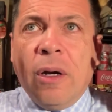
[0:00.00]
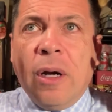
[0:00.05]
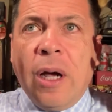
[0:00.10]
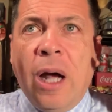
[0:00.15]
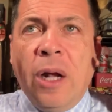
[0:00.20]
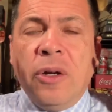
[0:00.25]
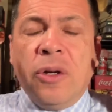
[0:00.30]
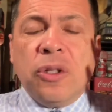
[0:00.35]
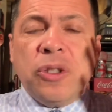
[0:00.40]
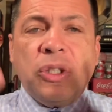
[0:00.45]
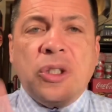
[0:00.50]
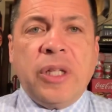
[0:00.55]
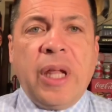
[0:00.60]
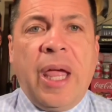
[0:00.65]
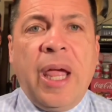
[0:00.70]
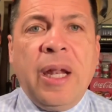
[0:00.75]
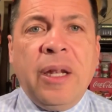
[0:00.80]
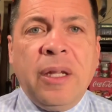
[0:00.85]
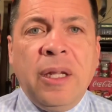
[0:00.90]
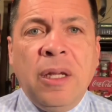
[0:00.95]

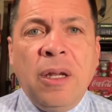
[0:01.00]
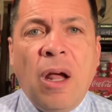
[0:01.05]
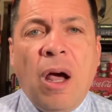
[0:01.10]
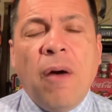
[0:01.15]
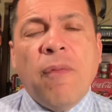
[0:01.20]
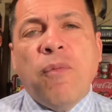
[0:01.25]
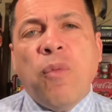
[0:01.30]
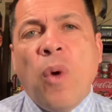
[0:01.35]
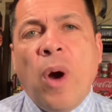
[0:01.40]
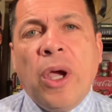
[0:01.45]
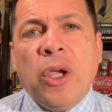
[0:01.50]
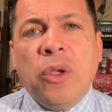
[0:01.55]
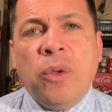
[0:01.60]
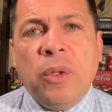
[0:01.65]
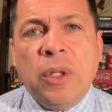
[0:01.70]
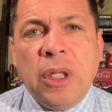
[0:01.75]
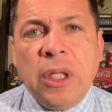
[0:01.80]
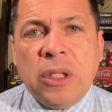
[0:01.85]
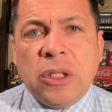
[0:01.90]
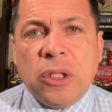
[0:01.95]
understanding of what you
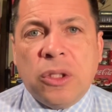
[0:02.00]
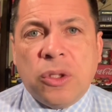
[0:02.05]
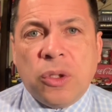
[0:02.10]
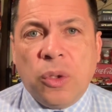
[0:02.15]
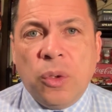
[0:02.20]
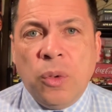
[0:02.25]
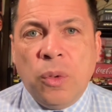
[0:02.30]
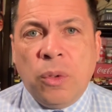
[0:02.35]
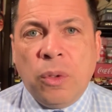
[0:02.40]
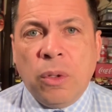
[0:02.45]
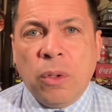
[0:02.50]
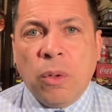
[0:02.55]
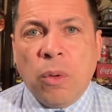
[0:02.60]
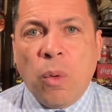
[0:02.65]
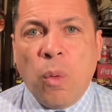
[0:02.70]
need to do